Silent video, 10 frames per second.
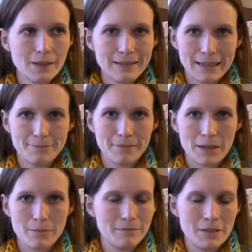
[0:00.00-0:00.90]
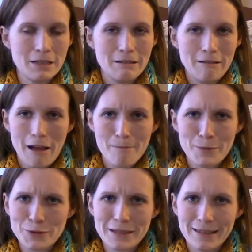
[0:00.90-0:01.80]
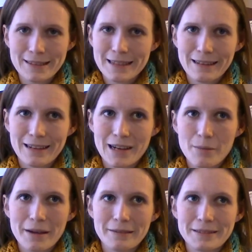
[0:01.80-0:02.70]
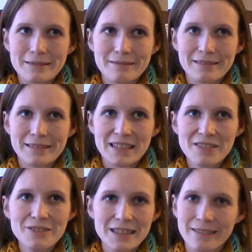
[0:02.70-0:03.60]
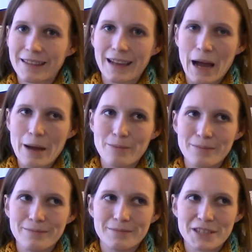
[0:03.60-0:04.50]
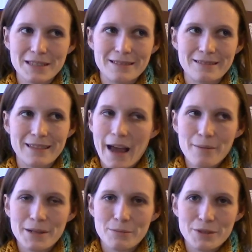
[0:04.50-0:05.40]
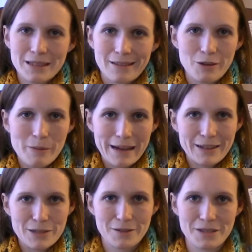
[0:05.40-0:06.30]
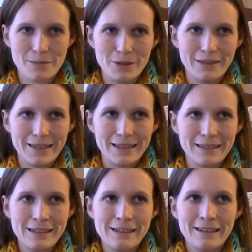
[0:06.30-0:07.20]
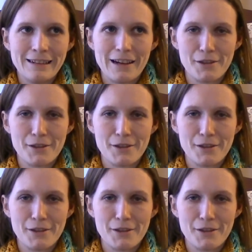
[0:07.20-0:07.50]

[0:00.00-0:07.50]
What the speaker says: yeah, I'm mostly excited about gifting. Like, I'm just happy to put together a package for someone that I